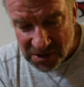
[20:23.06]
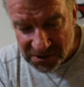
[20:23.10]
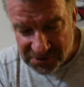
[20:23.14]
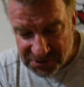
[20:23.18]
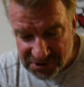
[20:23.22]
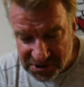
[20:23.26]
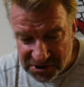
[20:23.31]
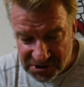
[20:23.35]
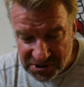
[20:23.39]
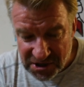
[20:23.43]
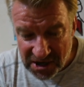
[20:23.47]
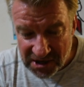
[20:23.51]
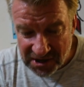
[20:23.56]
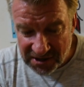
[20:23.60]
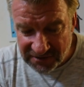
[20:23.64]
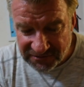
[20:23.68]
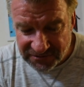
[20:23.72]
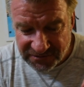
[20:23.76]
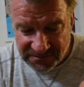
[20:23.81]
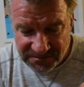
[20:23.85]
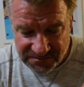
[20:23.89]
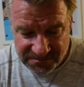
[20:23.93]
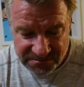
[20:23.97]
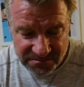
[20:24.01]
and you can kind
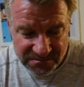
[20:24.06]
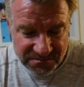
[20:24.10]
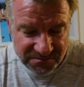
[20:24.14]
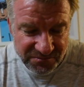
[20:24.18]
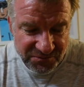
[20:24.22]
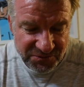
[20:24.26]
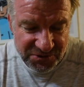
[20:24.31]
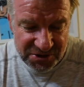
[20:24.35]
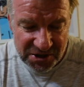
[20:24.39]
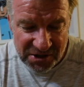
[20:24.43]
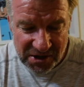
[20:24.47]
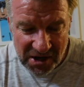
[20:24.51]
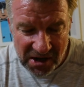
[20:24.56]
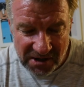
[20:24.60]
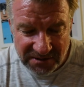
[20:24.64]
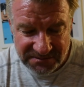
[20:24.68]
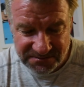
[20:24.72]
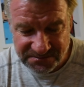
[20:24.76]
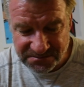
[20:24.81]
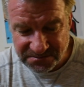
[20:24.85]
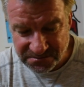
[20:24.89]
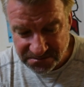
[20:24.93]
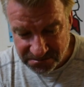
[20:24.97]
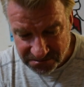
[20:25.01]
of, you
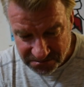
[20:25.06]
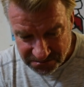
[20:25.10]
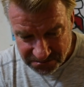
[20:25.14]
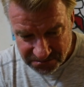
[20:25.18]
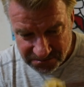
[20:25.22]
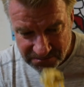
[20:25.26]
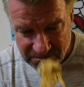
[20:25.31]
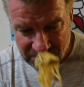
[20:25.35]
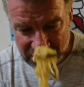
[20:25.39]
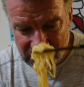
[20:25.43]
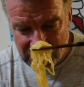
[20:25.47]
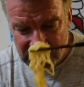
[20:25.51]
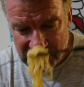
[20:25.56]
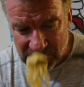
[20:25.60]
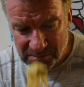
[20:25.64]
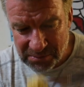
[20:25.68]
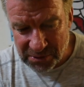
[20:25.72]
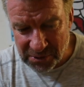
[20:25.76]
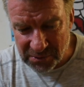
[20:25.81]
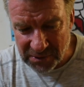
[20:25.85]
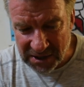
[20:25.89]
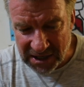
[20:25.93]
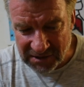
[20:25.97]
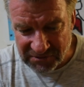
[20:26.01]
know,
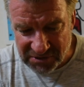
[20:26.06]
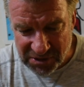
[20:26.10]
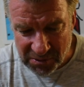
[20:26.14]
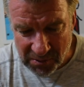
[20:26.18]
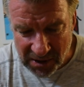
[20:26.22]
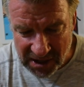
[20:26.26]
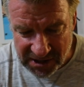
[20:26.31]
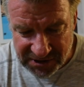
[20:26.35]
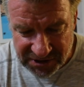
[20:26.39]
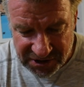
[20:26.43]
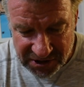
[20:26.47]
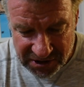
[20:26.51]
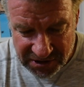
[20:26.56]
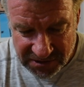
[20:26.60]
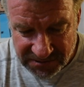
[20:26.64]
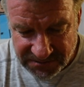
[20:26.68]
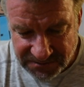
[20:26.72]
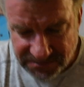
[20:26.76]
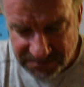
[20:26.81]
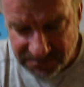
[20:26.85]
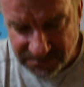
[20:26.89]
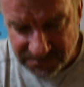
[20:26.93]
put whatever you want in your